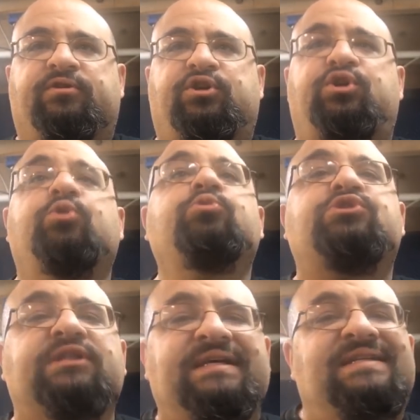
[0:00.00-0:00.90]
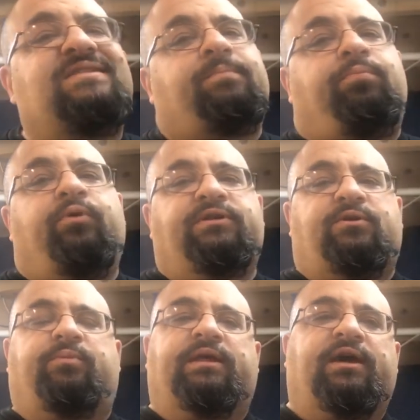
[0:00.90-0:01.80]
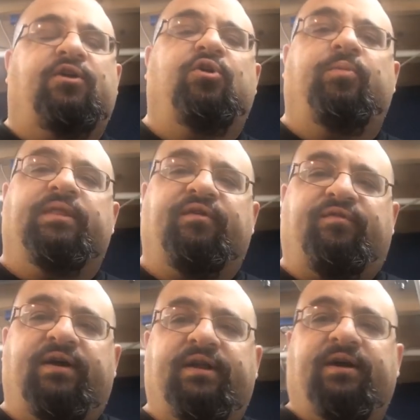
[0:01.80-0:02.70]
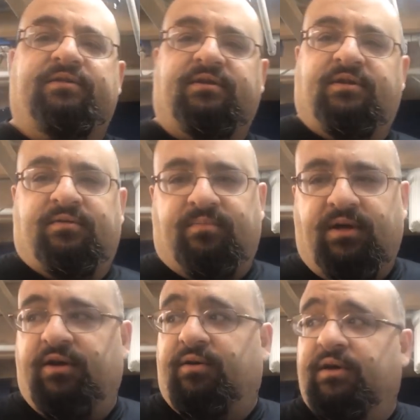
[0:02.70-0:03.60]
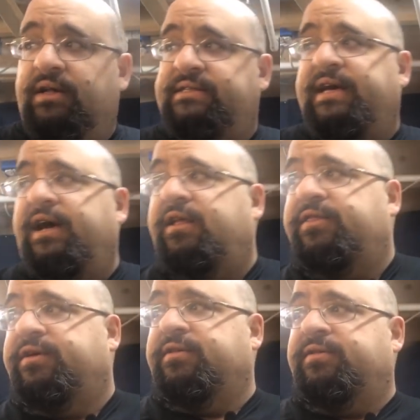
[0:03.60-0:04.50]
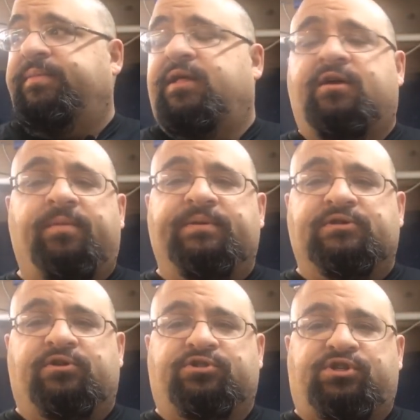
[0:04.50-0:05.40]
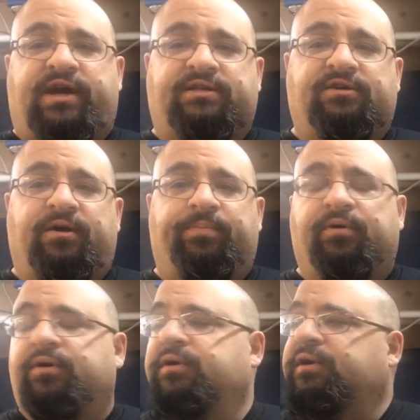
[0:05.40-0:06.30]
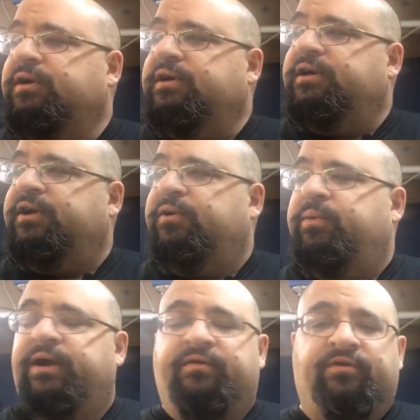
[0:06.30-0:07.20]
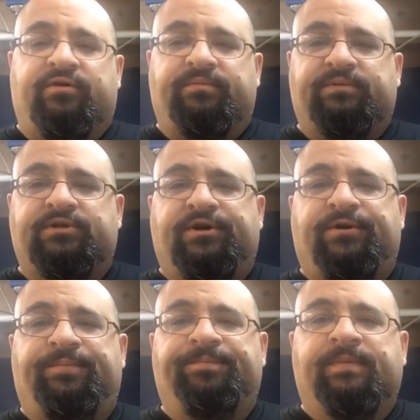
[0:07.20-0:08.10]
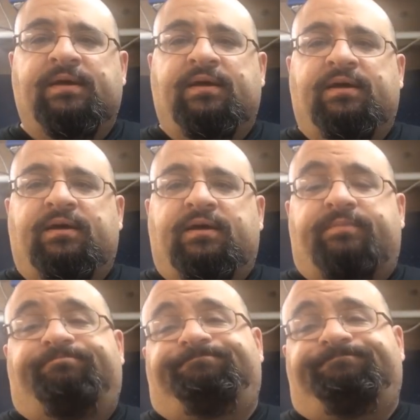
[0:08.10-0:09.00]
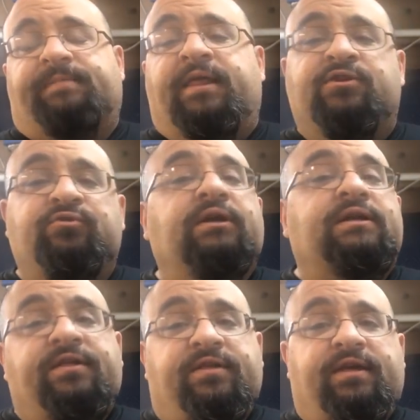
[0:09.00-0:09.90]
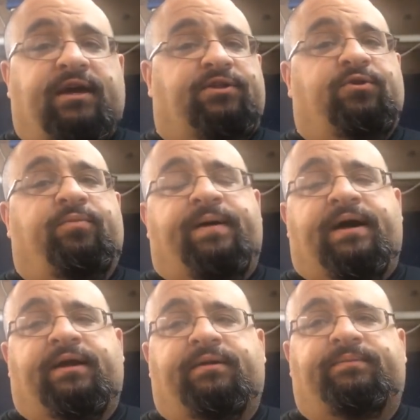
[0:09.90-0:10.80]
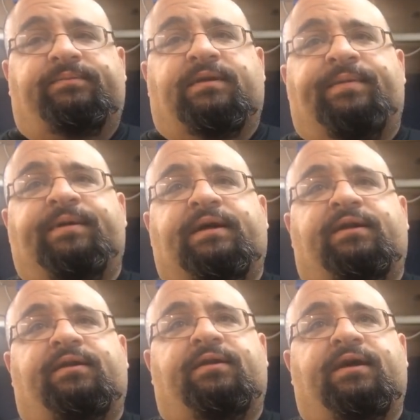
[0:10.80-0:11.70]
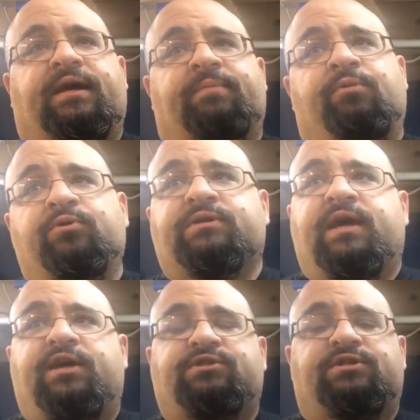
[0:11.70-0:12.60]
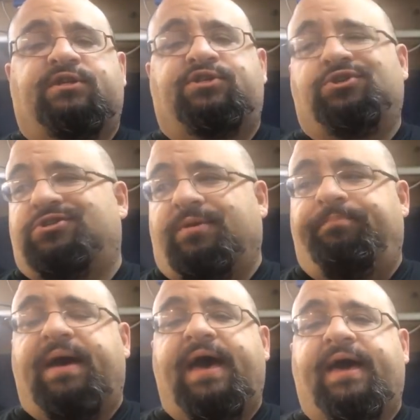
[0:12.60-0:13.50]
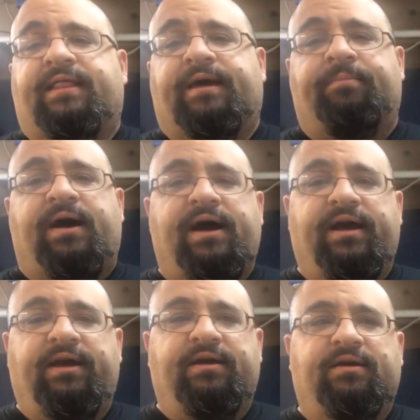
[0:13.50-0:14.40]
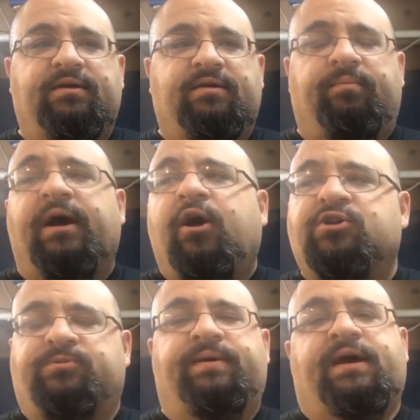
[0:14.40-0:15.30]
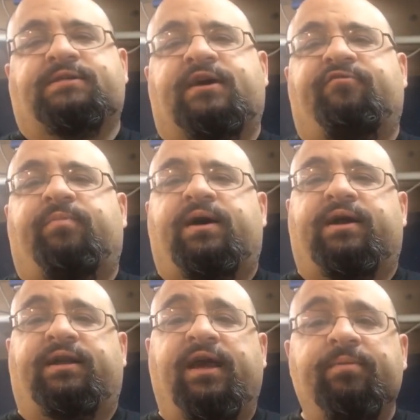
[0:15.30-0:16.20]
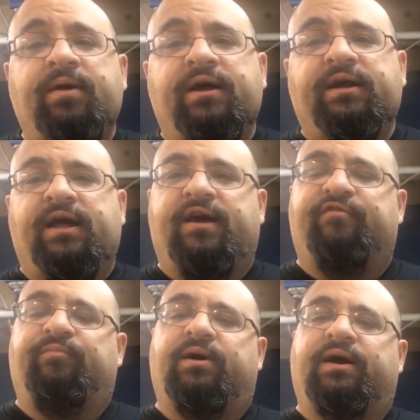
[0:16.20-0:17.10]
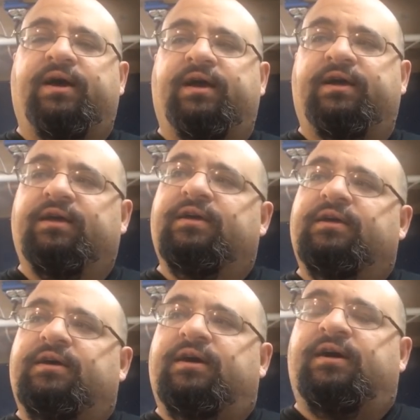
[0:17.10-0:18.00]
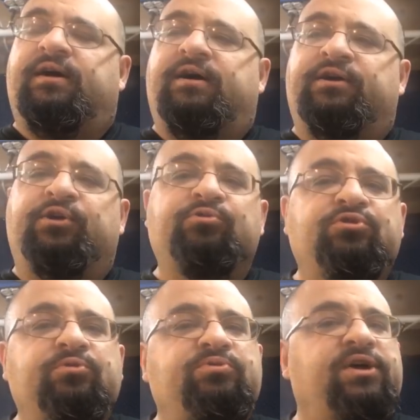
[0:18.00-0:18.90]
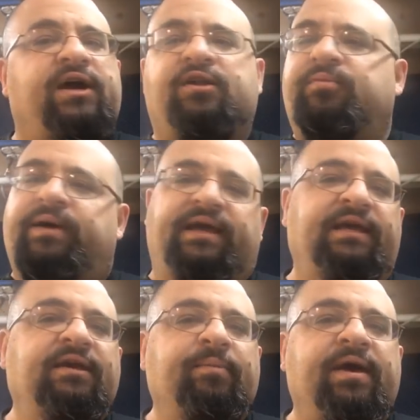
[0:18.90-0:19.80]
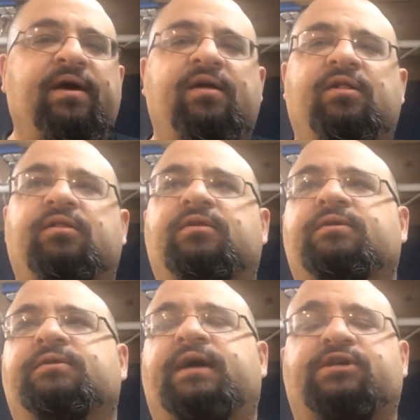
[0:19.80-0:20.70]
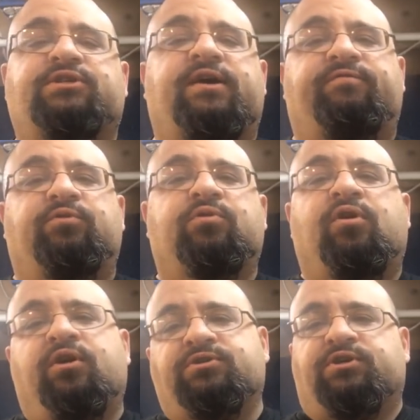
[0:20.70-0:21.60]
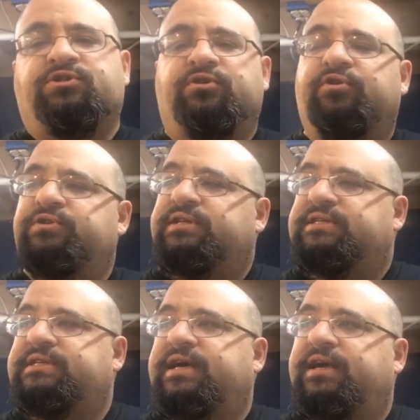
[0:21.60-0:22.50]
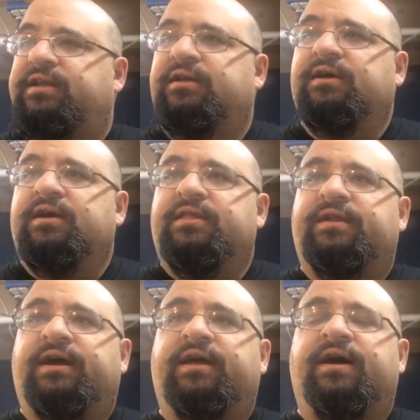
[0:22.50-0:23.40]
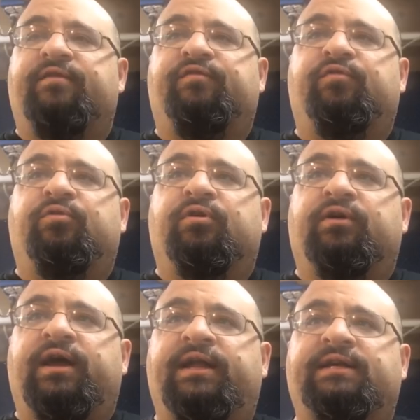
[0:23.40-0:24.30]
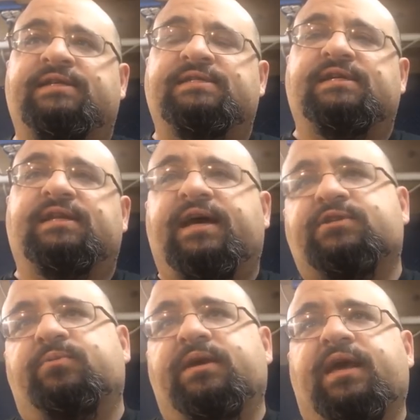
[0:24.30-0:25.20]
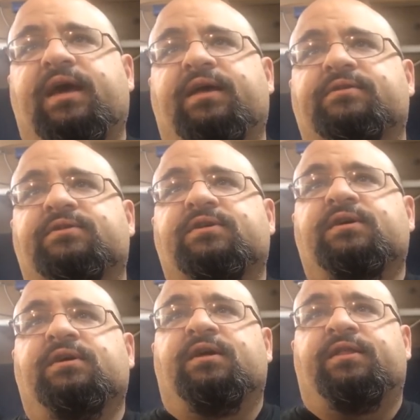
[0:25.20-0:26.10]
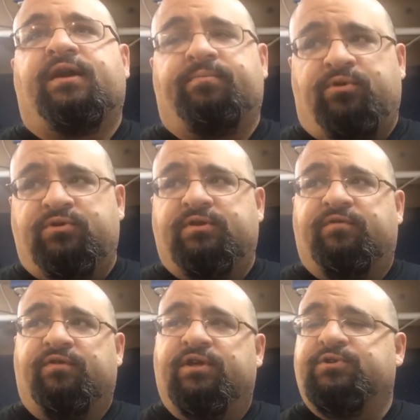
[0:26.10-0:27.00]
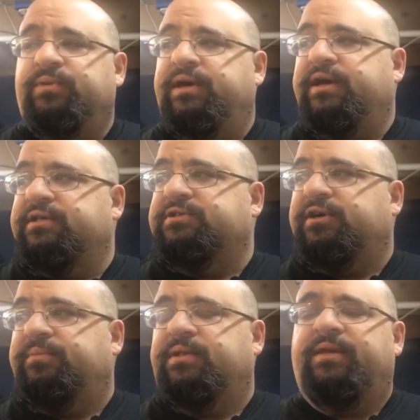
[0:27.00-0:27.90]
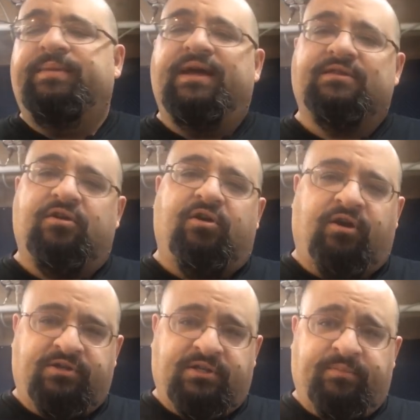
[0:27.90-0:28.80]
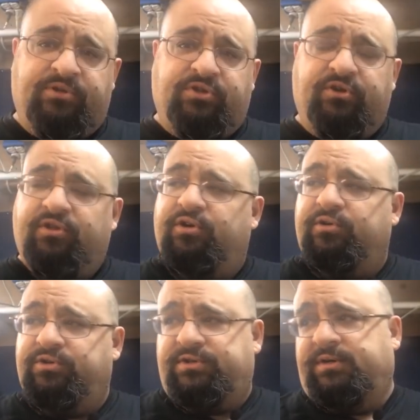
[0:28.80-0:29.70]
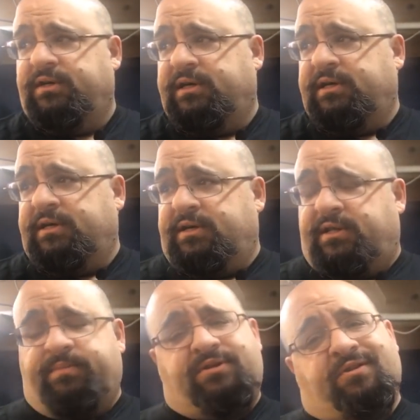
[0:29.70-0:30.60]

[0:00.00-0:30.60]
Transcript: hugely disappointed when they get home and they find out that the, you know, tail on the male guppy is all jacked up, or you know, whatever. So, and there's really nothing they can do about it. I mean, in most cases it's just a bag. Like my auction bags have my name on it, have my YouTube channel, my email. Actually, I have new cards, I'll show you those in a second, that I got for NEC next weekend that I'm using for this weekend. So let me get the cards, let me show you those, let me